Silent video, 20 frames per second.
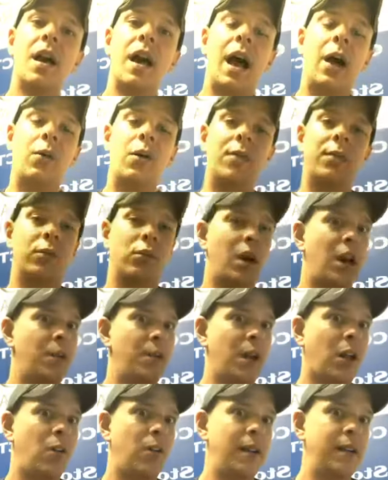However, a lot of
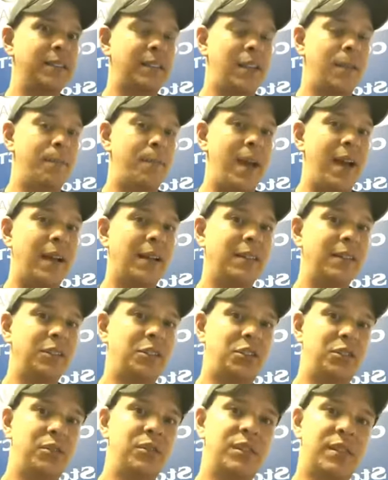my clients have back
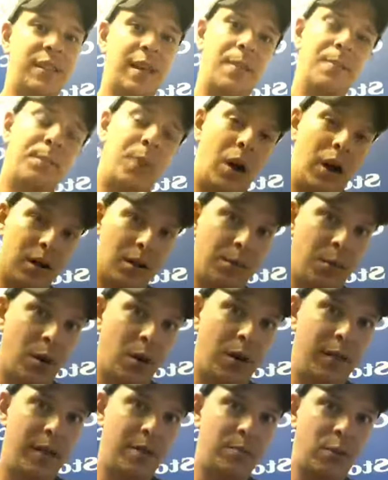issues, and that bottom
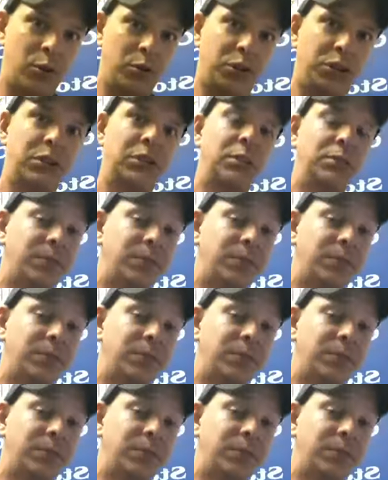part of that motion,